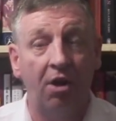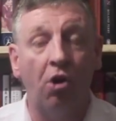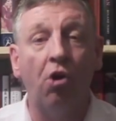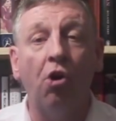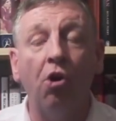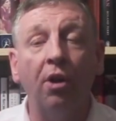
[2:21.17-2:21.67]

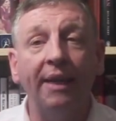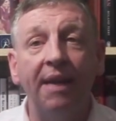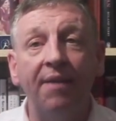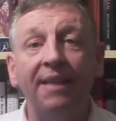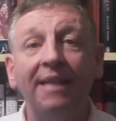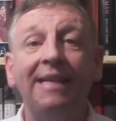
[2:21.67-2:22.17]
All he
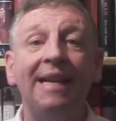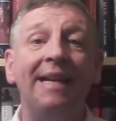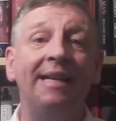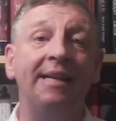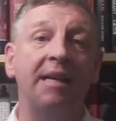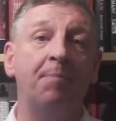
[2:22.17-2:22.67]
ever
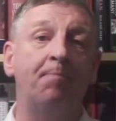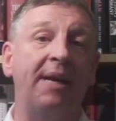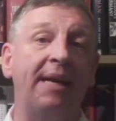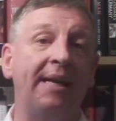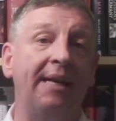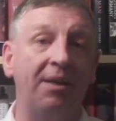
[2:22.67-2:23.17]
did in that
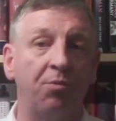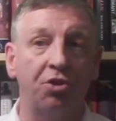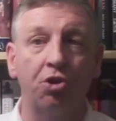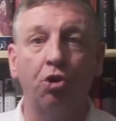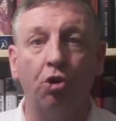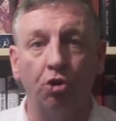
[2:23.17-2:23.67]
Burnley was
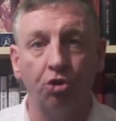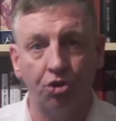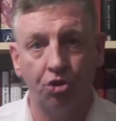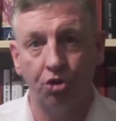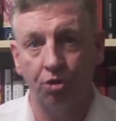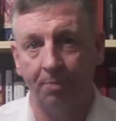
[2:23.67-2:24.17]
cause
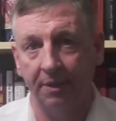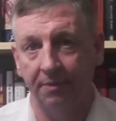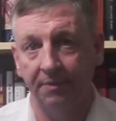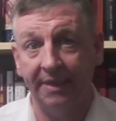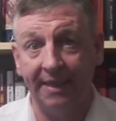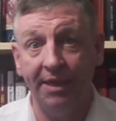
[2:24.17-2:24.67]

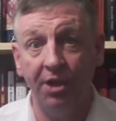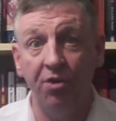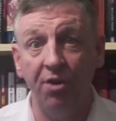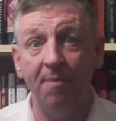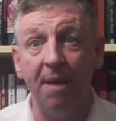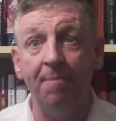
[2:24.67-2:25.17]
trouble, didn't he?
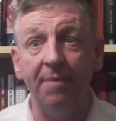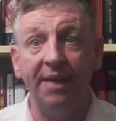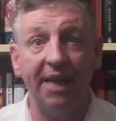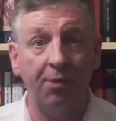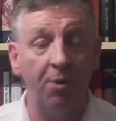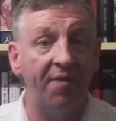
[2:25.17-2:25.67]
You remember,
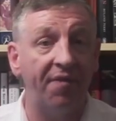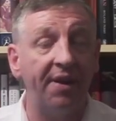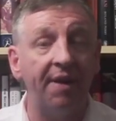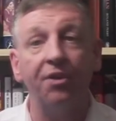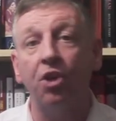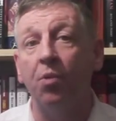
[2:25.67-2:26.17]
Nick, we were
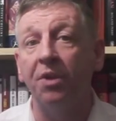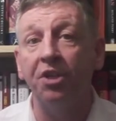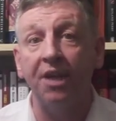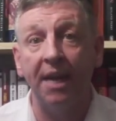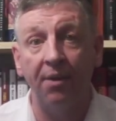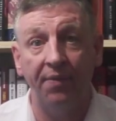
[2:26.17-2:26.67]
forever going
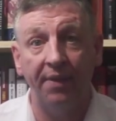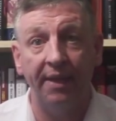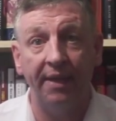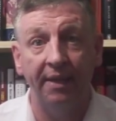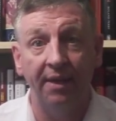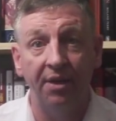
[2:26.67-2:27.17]
down
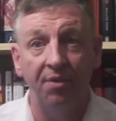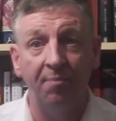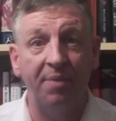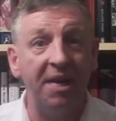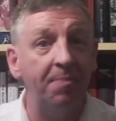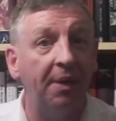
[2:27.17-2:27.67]
there.
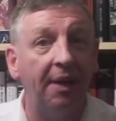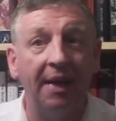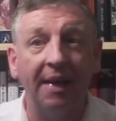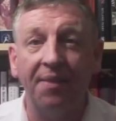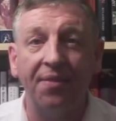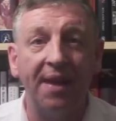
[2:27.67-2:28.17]
People
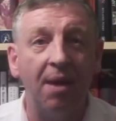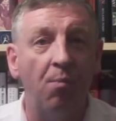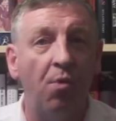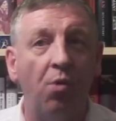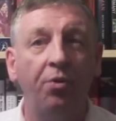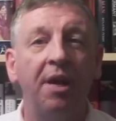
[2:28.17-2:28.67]
like that
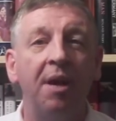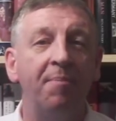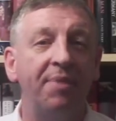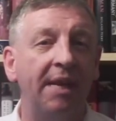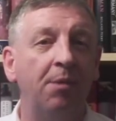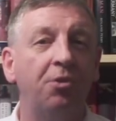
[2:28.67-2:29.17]
won't
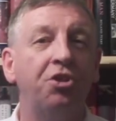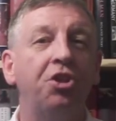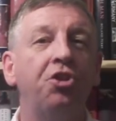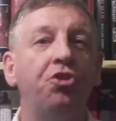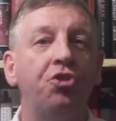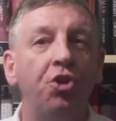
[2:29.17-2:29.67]
be able to
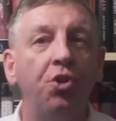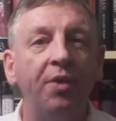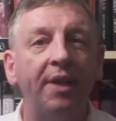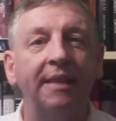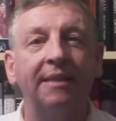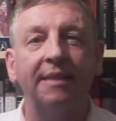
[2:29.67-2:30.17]
do
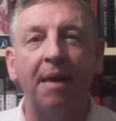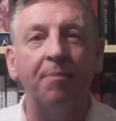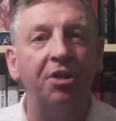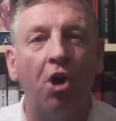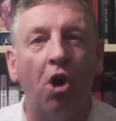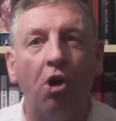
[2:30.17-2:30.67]
their
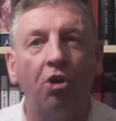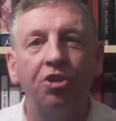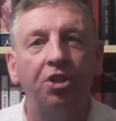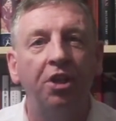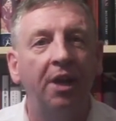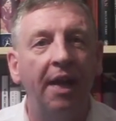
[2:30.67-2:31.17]

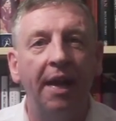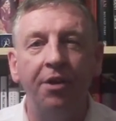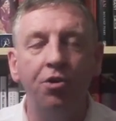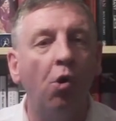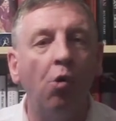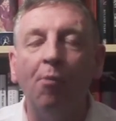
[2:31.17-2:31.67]
sabotage
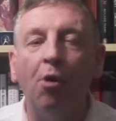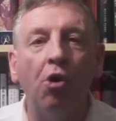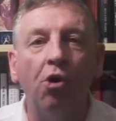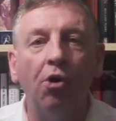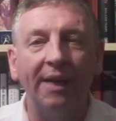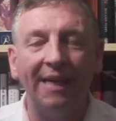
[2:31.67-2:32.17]
no
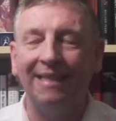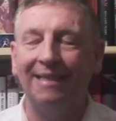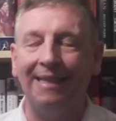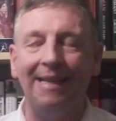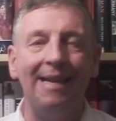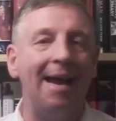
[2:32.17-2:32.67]
more. It's
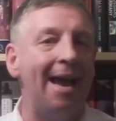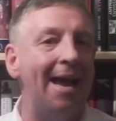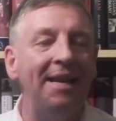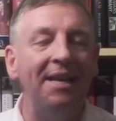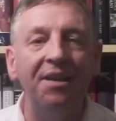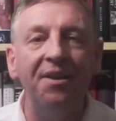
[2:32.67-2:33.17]
the
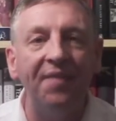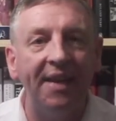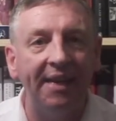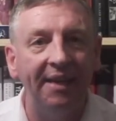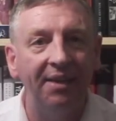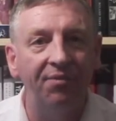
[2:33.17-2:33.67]
end of
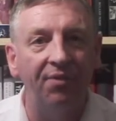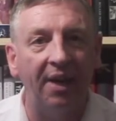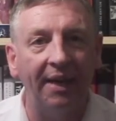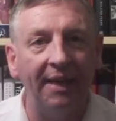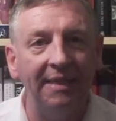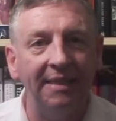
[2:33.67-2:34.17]
it,
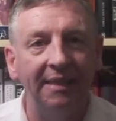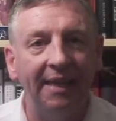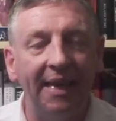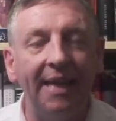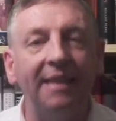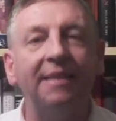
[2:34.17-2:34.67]
right?
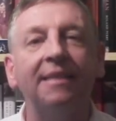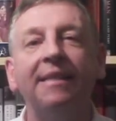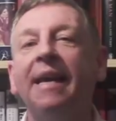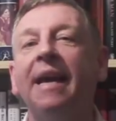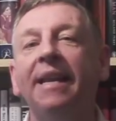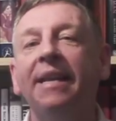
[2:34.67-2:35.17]
It's
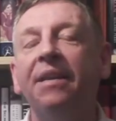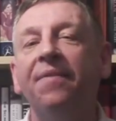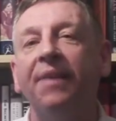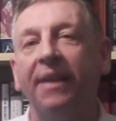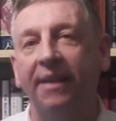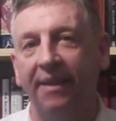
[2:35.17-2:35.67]
the end
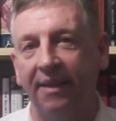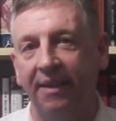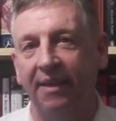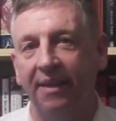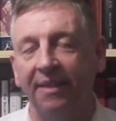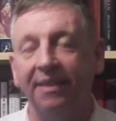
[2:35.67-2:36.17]
of it.
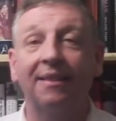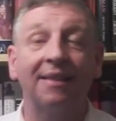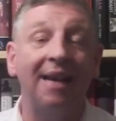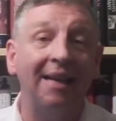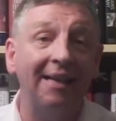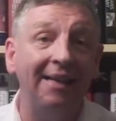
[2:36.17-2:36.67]

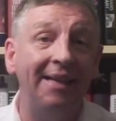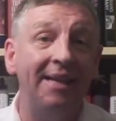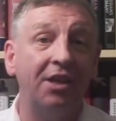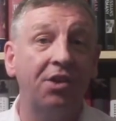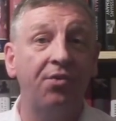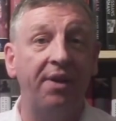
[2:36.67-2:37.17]
Sadly,
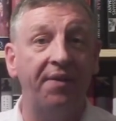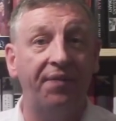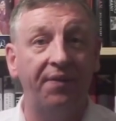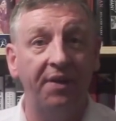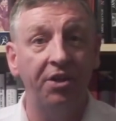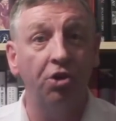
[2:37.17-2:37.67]
Nick
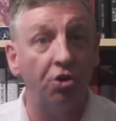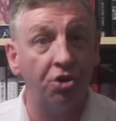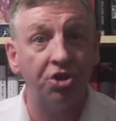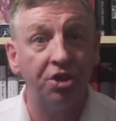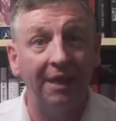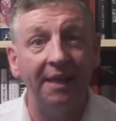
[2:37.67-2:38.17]
Griffin, you're
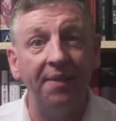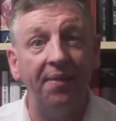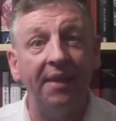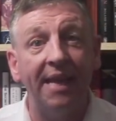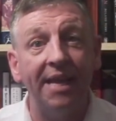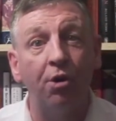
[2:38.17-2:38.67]
still
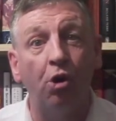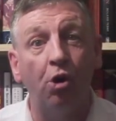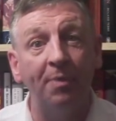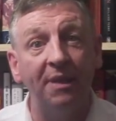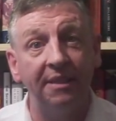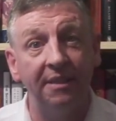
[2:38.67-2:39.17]
in their
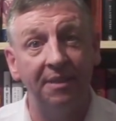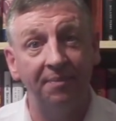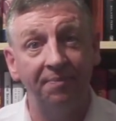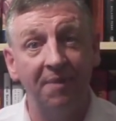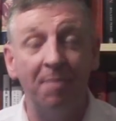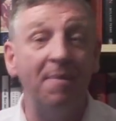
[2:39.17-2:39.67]
orbit.
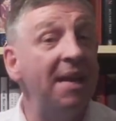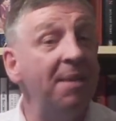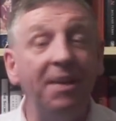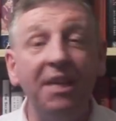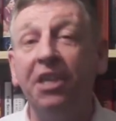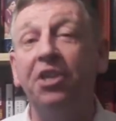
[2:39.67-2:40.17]

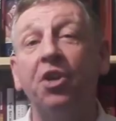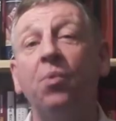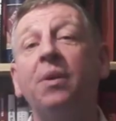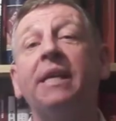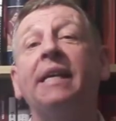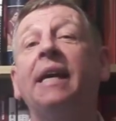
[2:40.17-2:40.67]
Maybe you
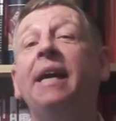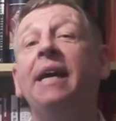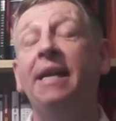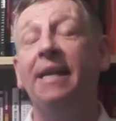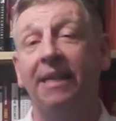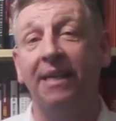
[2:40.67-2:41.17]
don't
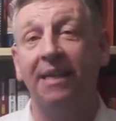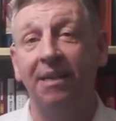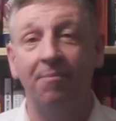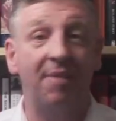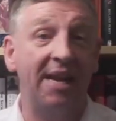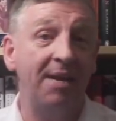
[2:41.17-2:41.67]
care.
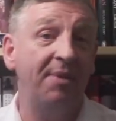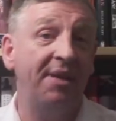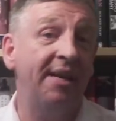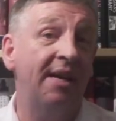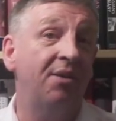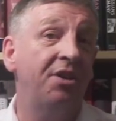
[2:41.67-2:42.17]

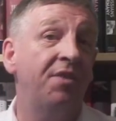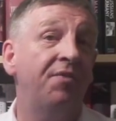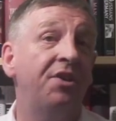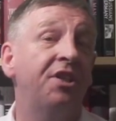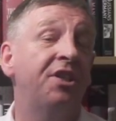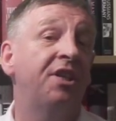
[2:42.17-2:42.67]
Maybe now you've
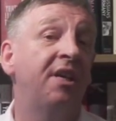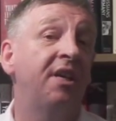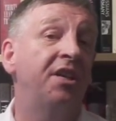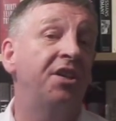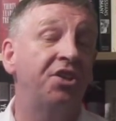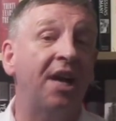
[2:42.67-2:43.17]

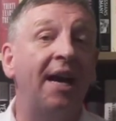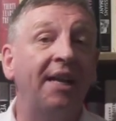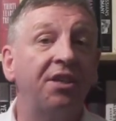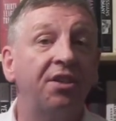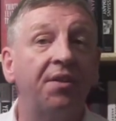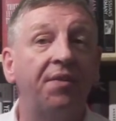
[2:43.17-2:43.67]

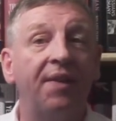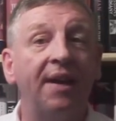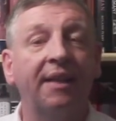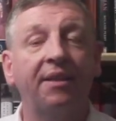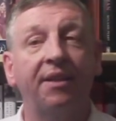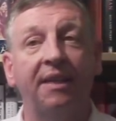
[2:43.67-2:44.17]
resigned to the
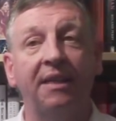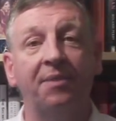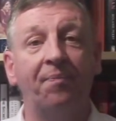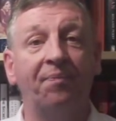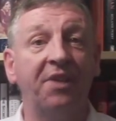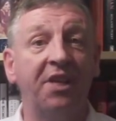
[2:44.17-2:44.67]
fact
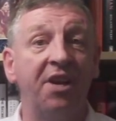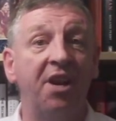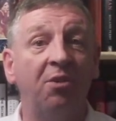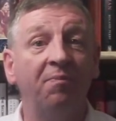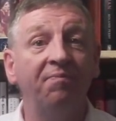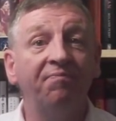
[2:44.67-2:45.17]
that, you
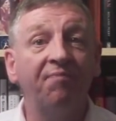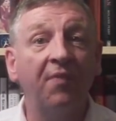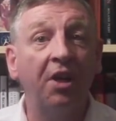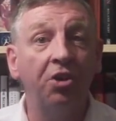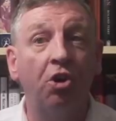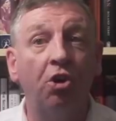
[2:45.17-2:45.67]
know,
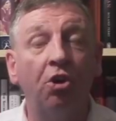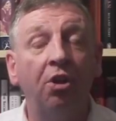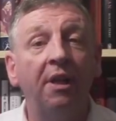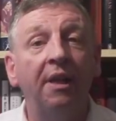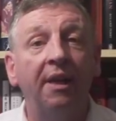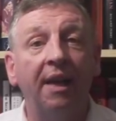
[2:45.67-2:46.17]

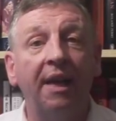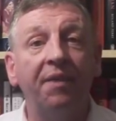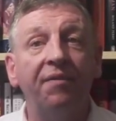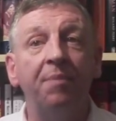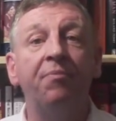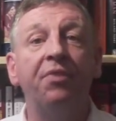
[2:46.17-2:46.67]
your
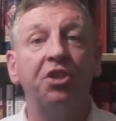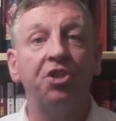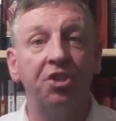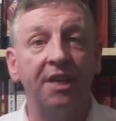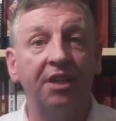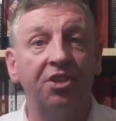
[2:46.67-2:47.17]
life in
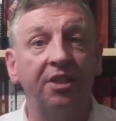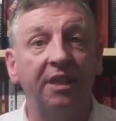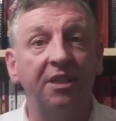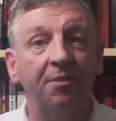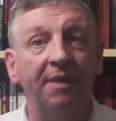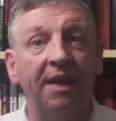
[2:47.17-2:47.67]
British
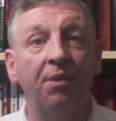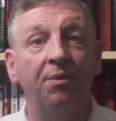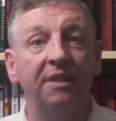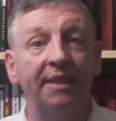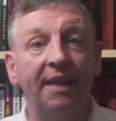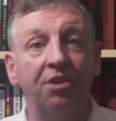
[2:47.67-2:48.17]
nationalism now
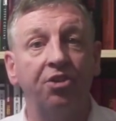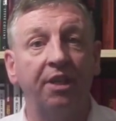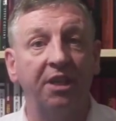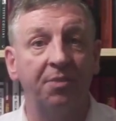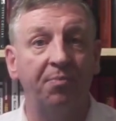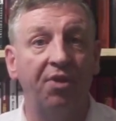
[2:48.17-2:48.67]
is a
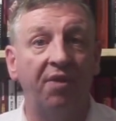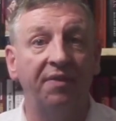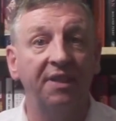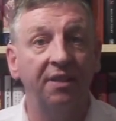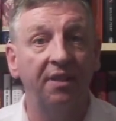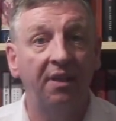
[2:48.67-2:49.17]
nationalist
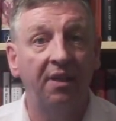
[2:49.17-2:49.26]
prophet,